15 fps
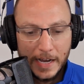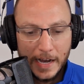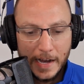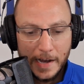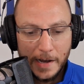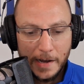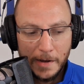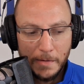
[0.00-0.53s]

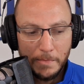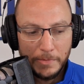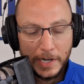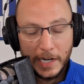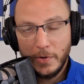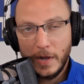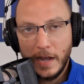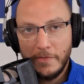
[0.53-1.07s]
then
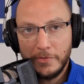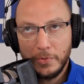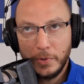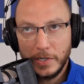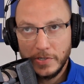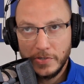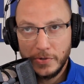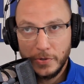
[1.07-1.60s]
I don't have to
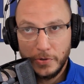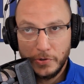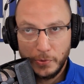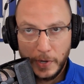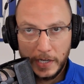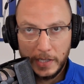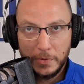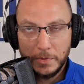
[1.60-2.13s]
register
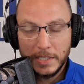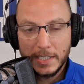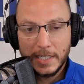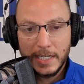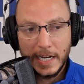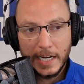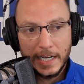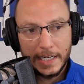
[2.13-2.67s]
directly with the
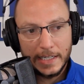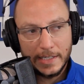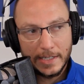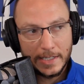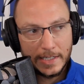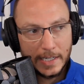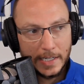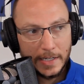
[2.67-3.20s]
state. I can
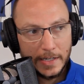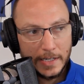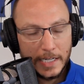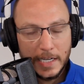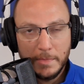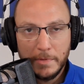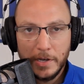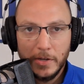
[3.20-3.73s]
just send an
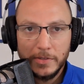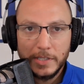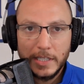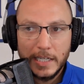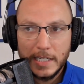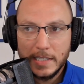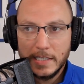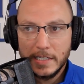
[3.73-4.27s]
email to
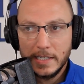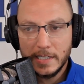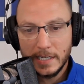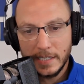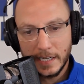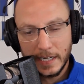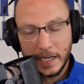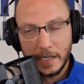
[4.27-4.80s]
the SEC.
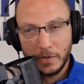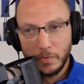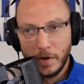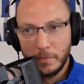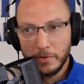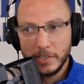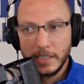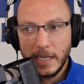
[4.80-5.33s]
They kind of
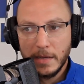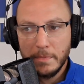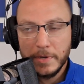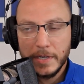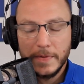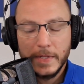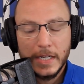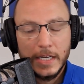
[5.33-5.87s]
rubber stamp
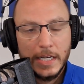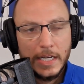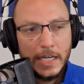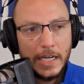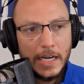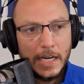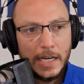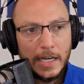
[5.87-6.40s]
it.
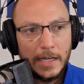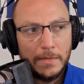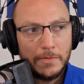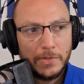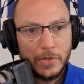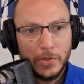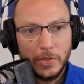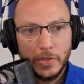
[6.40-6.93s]
So
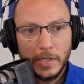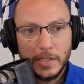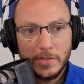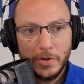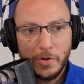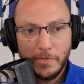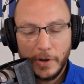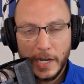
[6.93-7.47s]
a little less
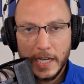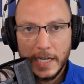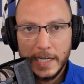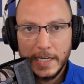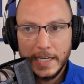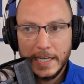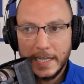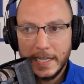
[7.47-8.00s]

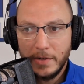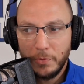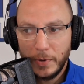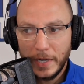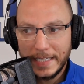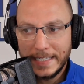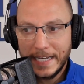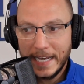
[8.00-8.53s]
overhead and
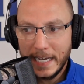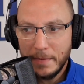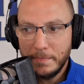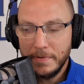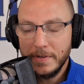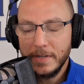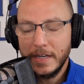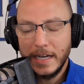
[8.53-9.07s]
red tape.